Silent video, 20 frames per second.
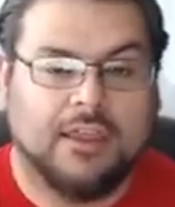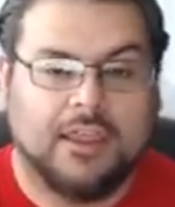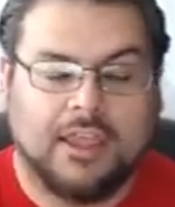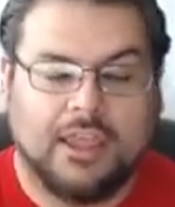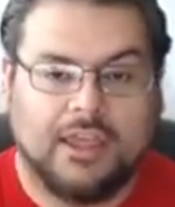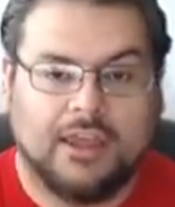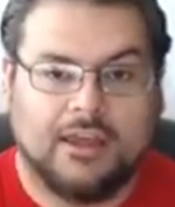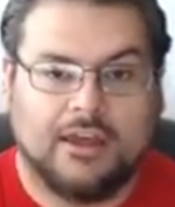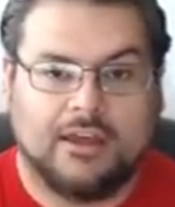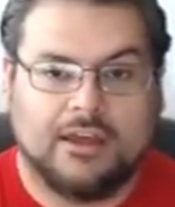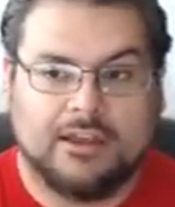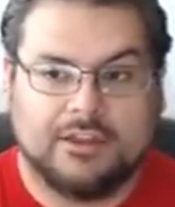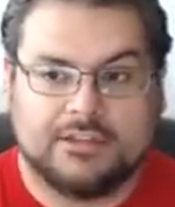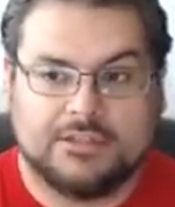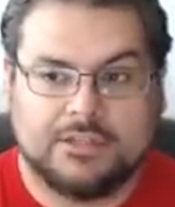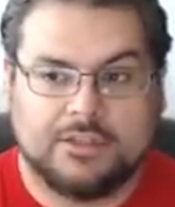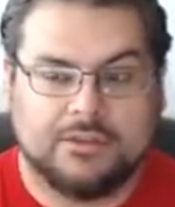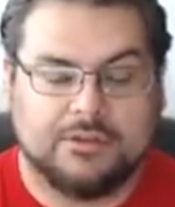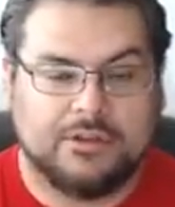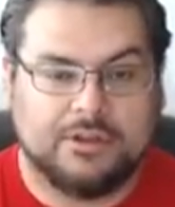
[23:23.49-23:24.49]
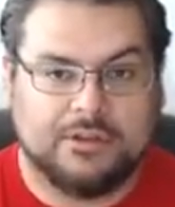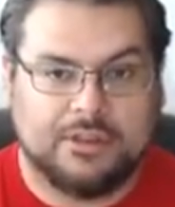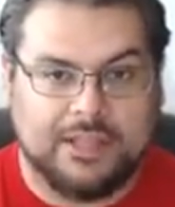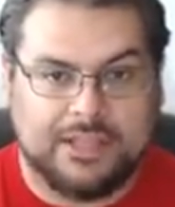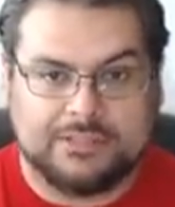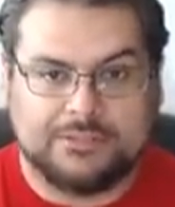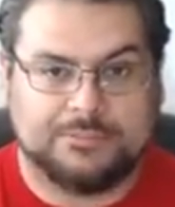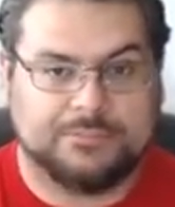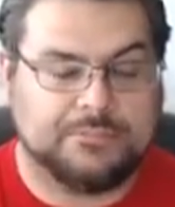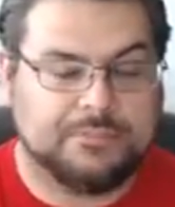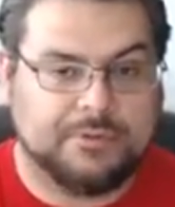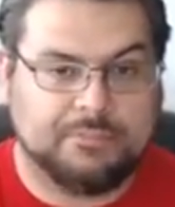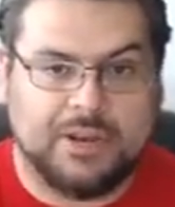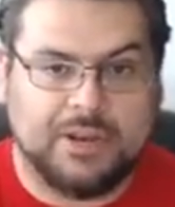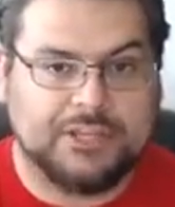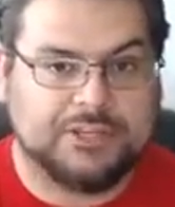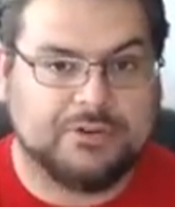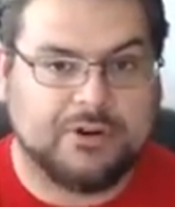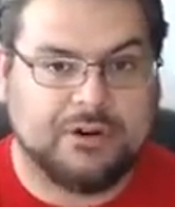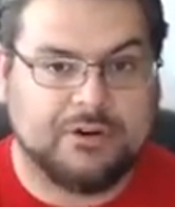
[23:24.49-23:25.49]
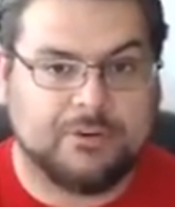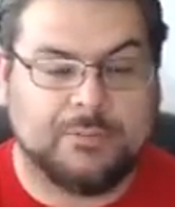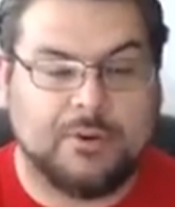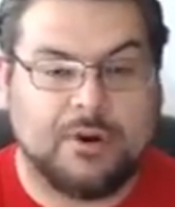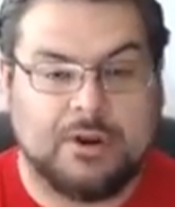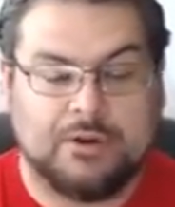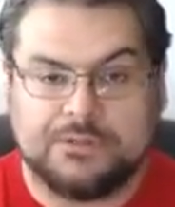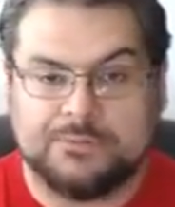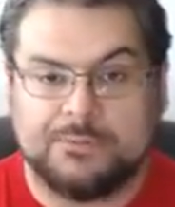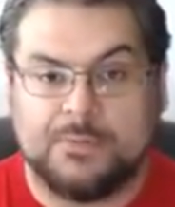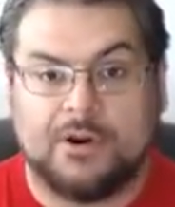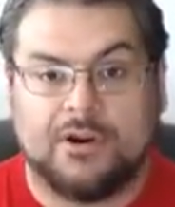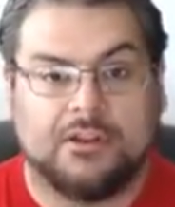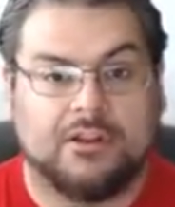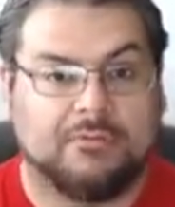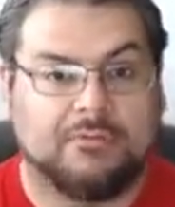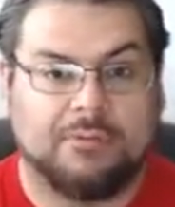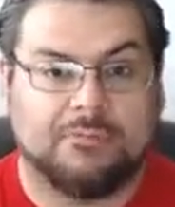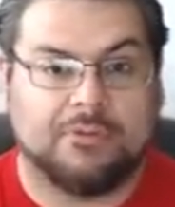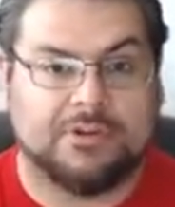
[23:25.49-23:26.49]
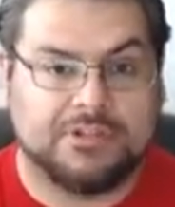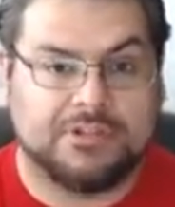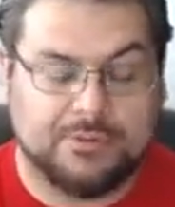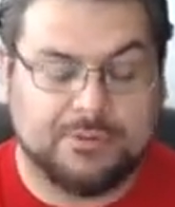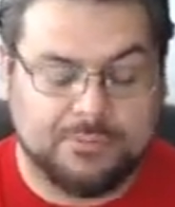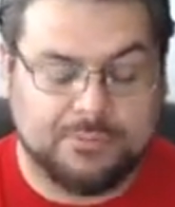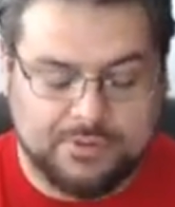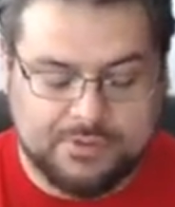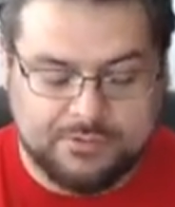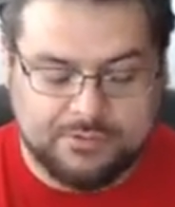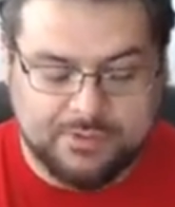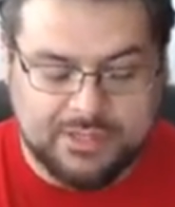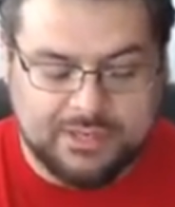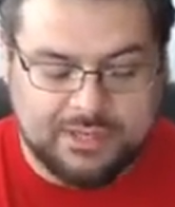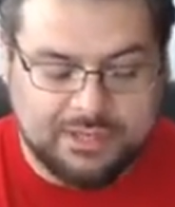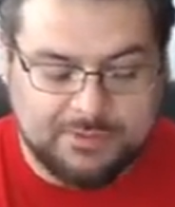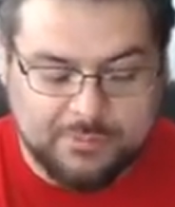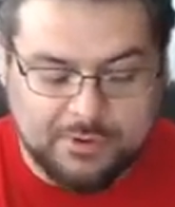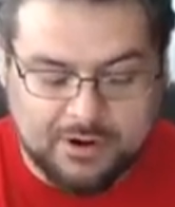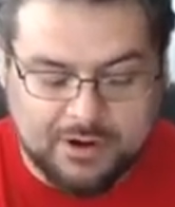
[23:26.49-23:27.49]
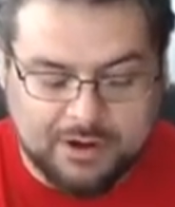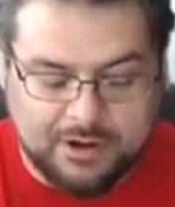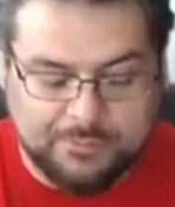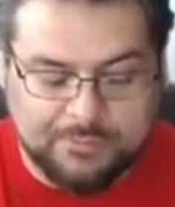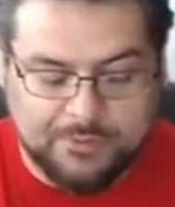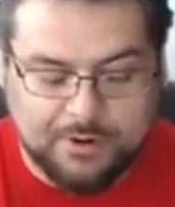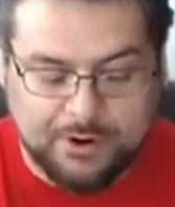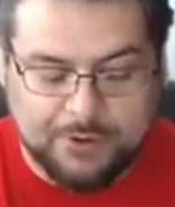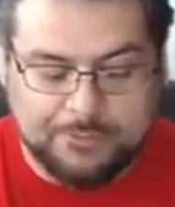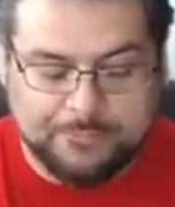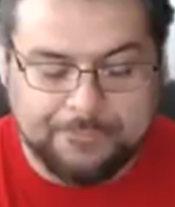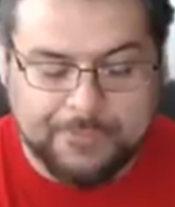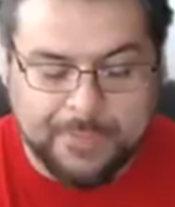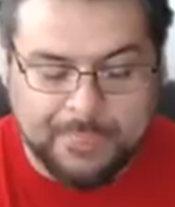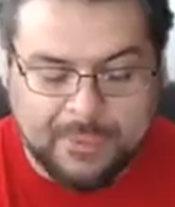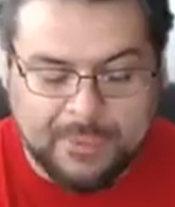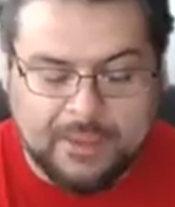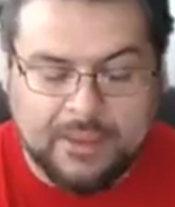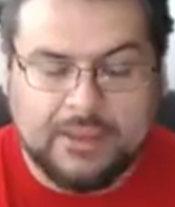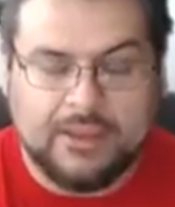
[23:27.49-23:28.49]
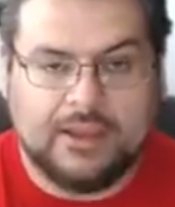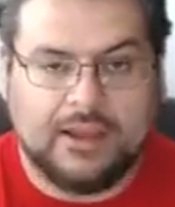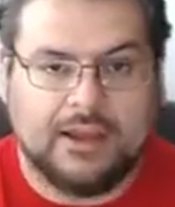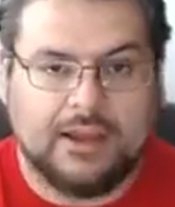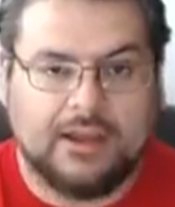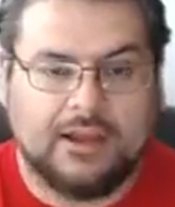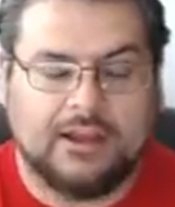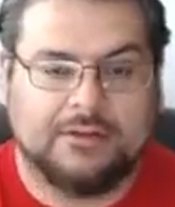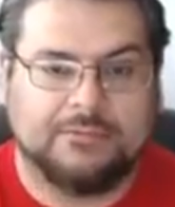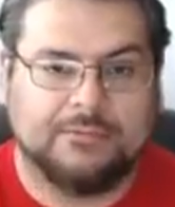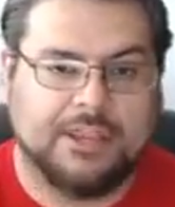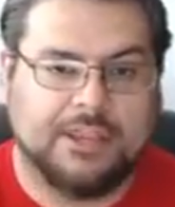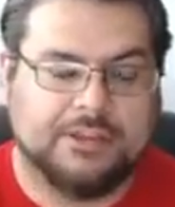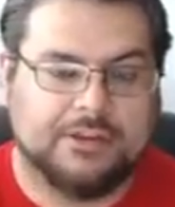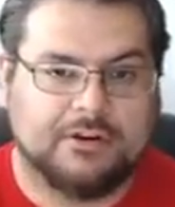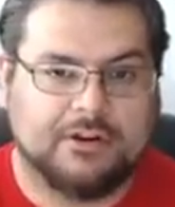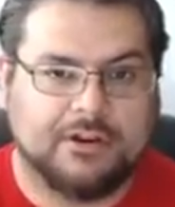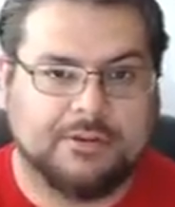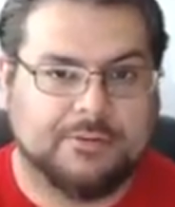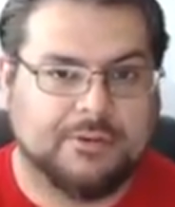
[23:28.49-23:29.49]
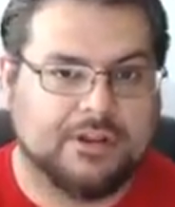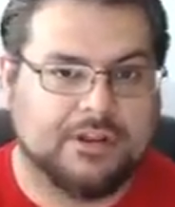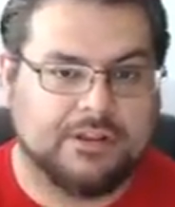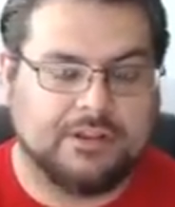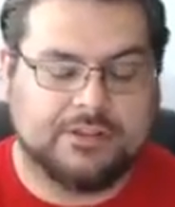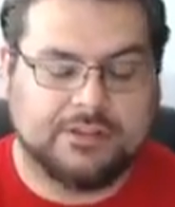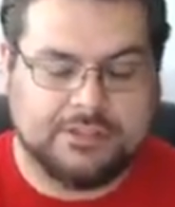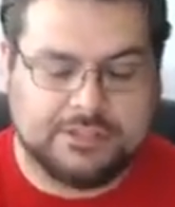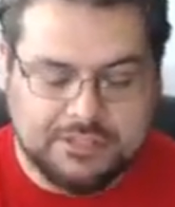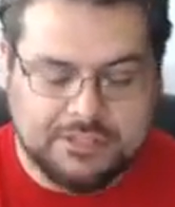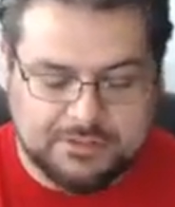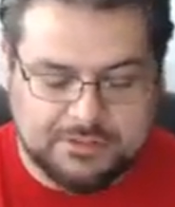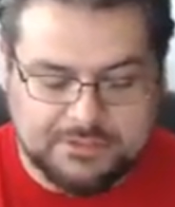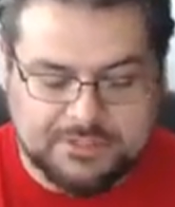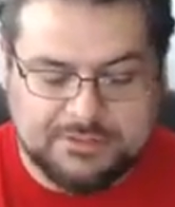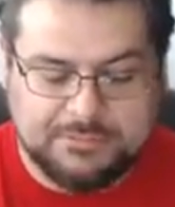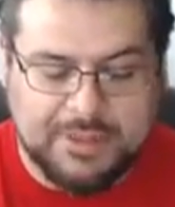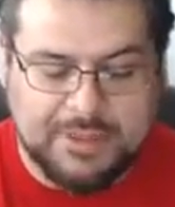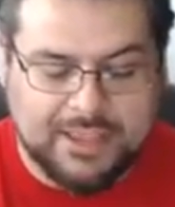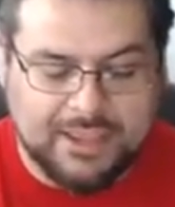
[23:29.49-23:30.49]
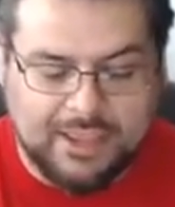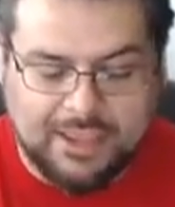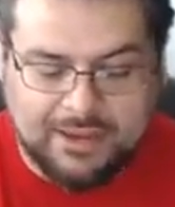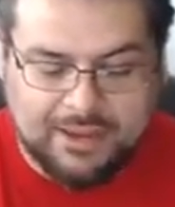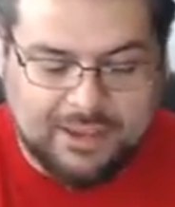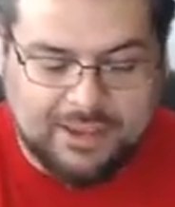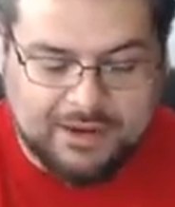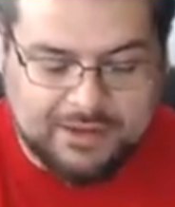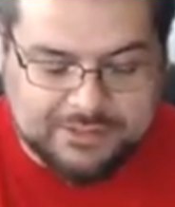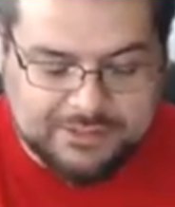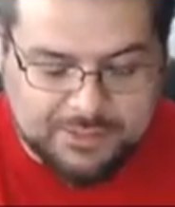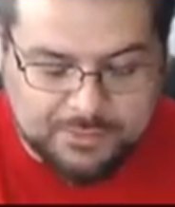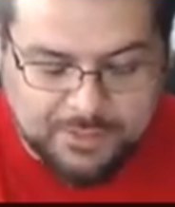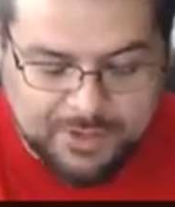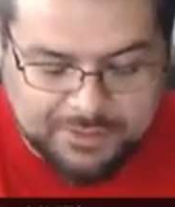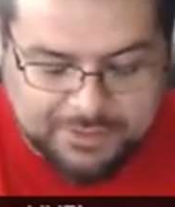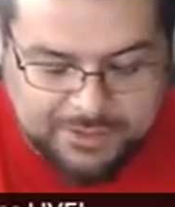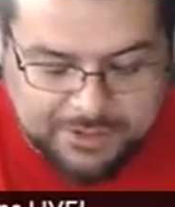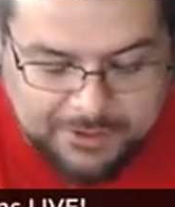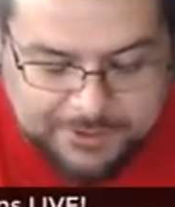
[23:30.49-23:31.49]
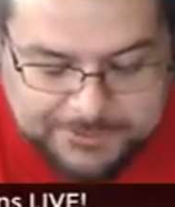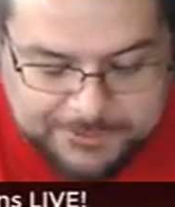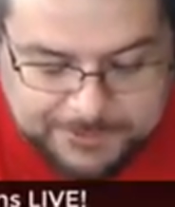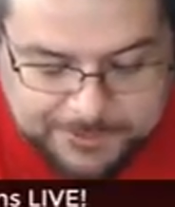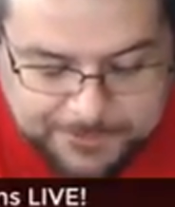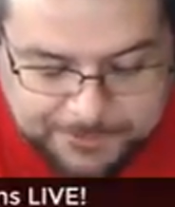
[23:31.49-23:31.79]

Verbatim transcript: Uh, so that's Page Creator Pro is part of your membership with, with Elite Marketing Pro, um, and you're able to, to to make any edits you want there. So